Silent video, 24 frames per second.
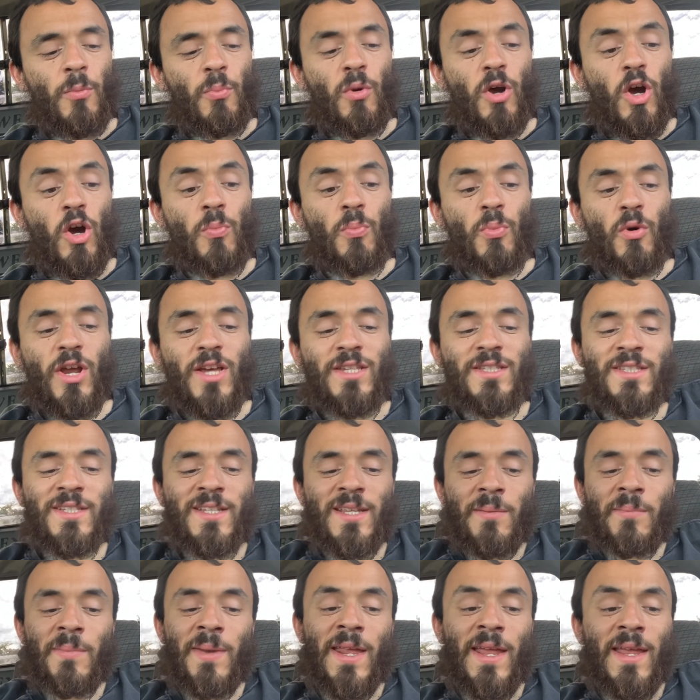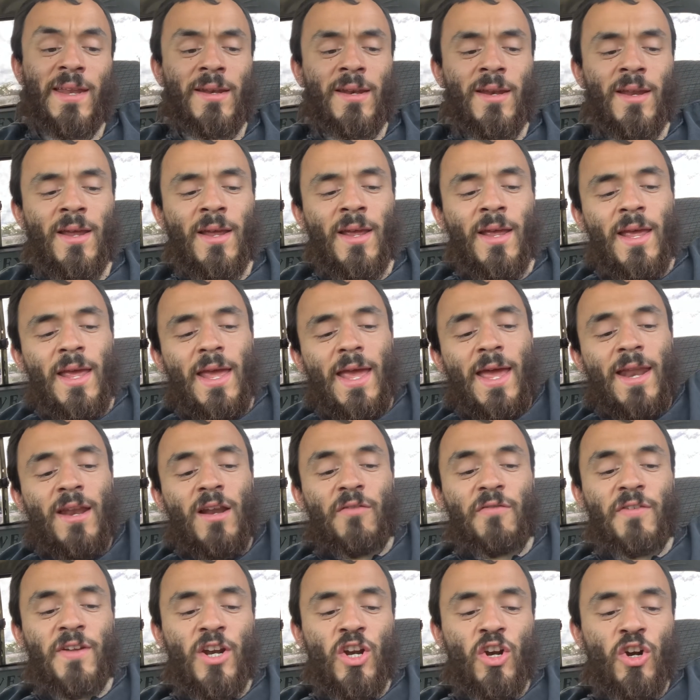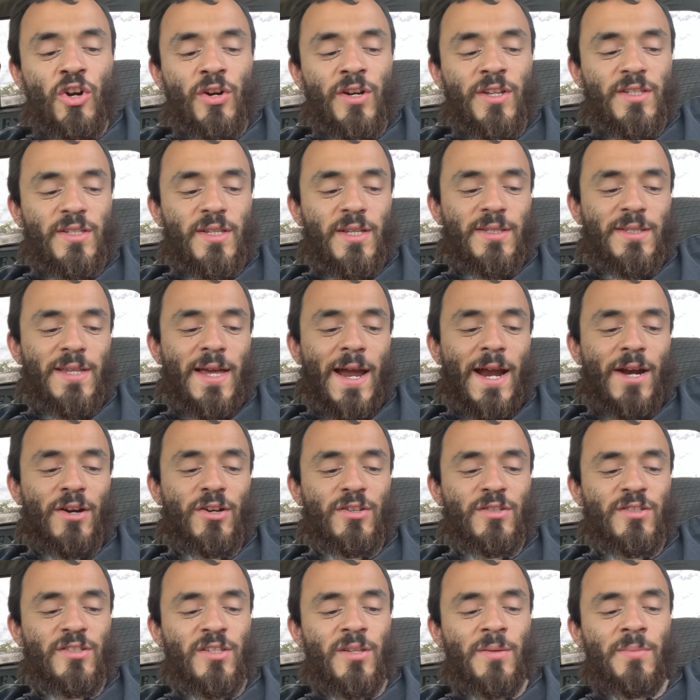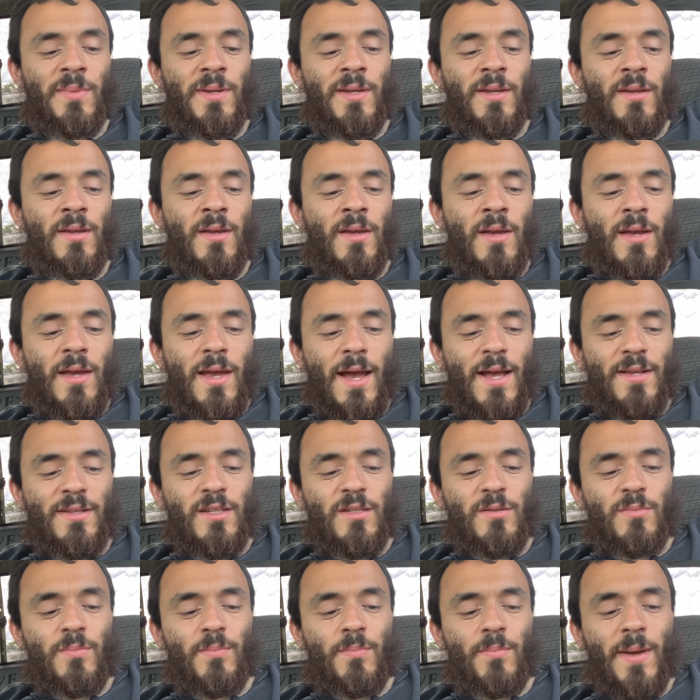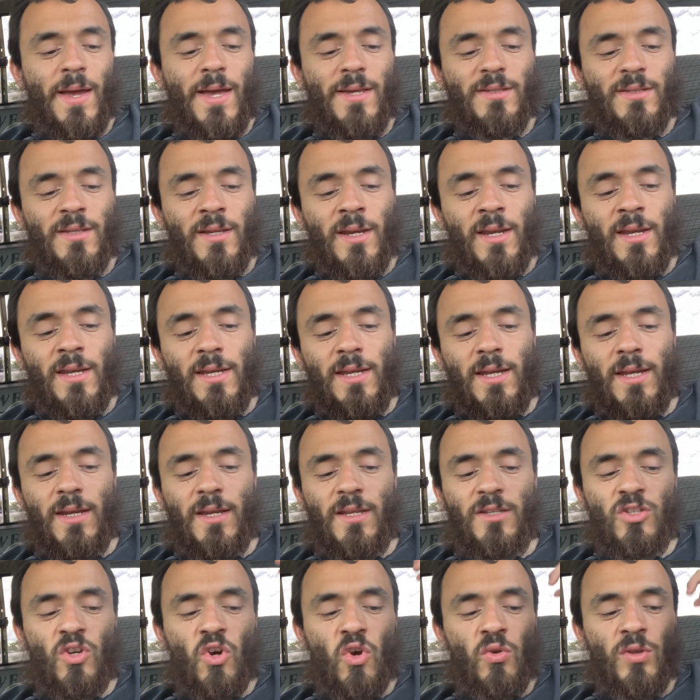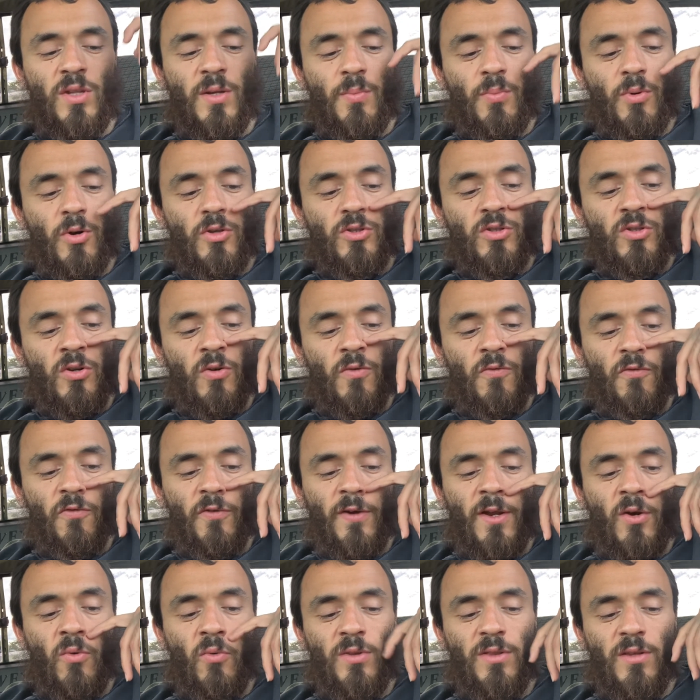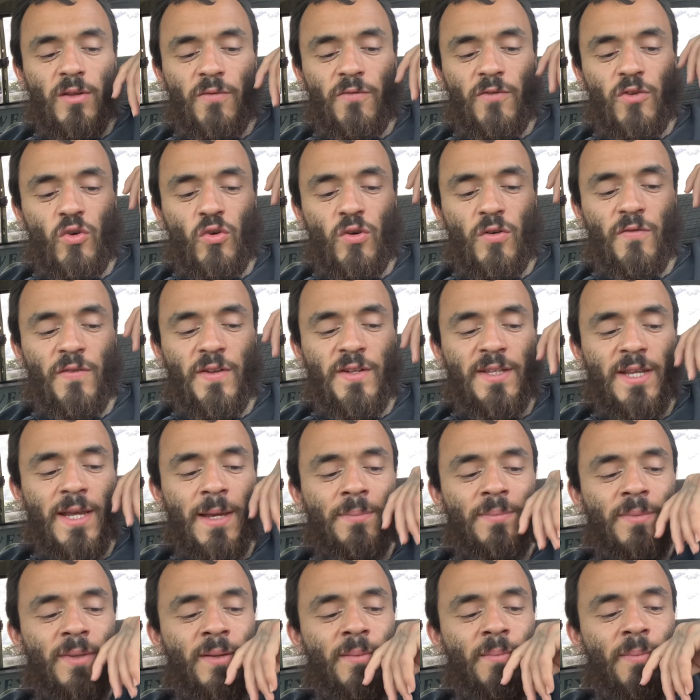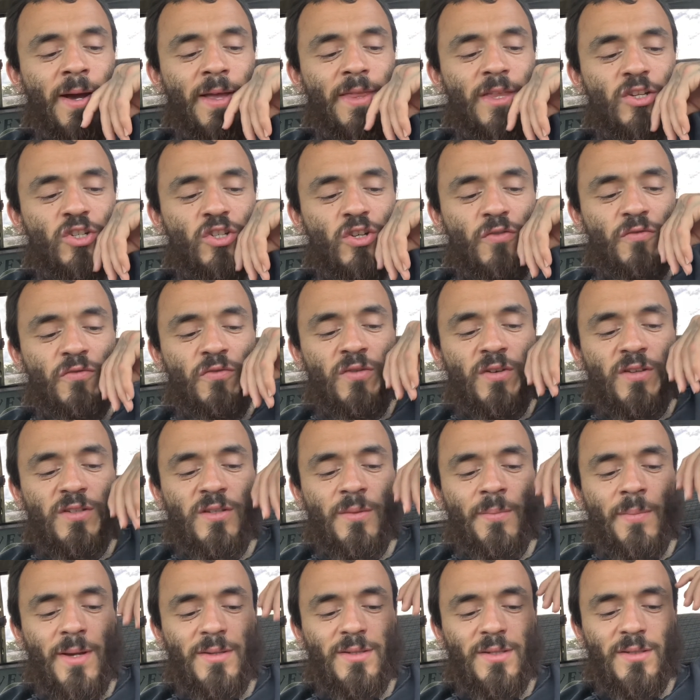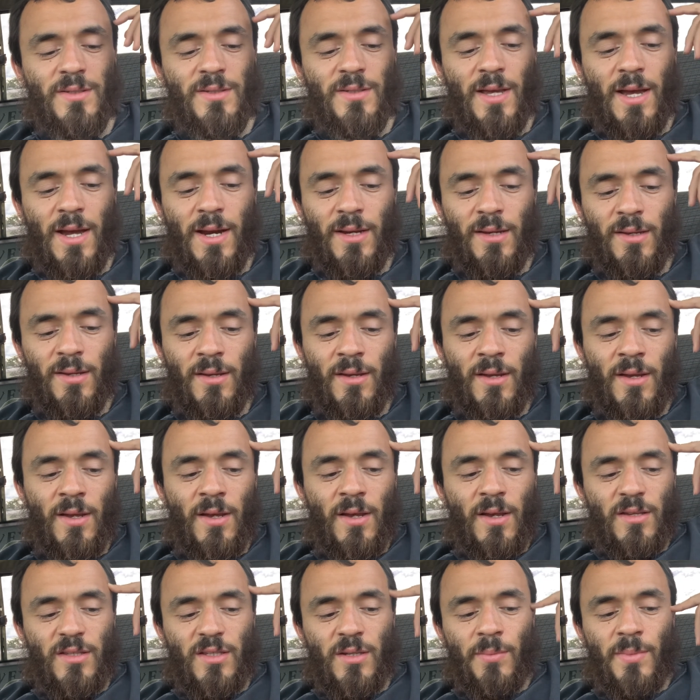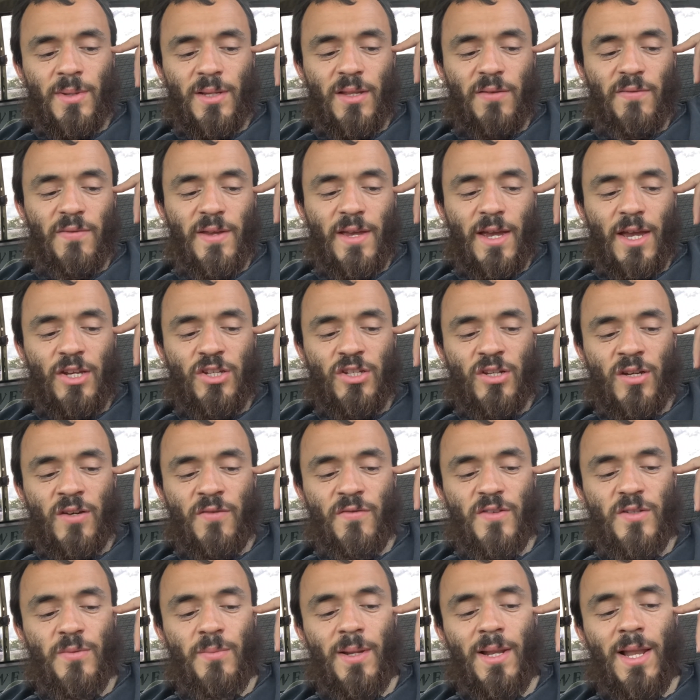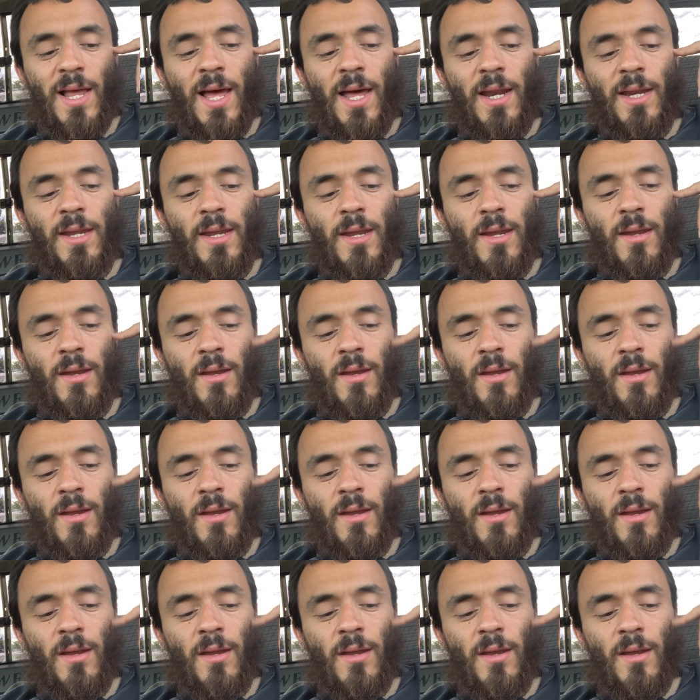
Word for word: oppressed him and, and of an earnest desire to see me as his best and indeed his only personal friend with the view of attempting by the cheerfulness of my society some alleviation of his malady.